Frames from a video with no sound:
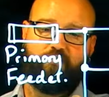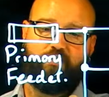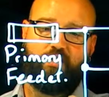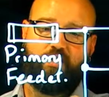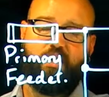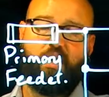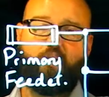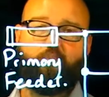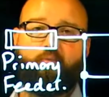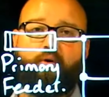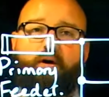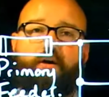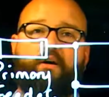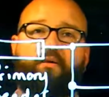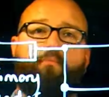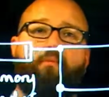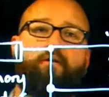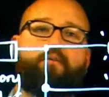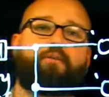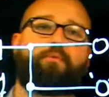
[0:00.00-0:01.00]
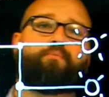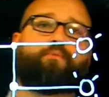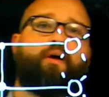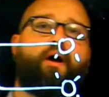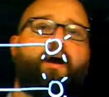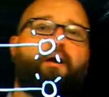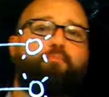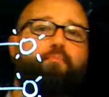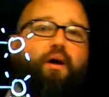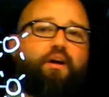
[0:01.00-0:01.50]
and we're gonna multiply
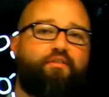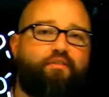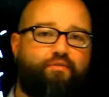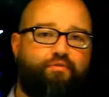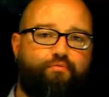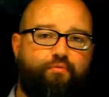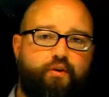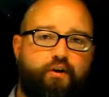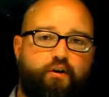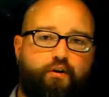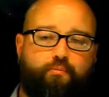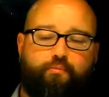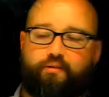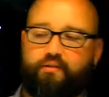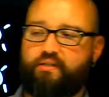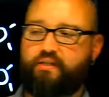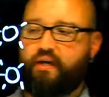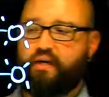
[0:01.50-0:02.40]
it by the 300%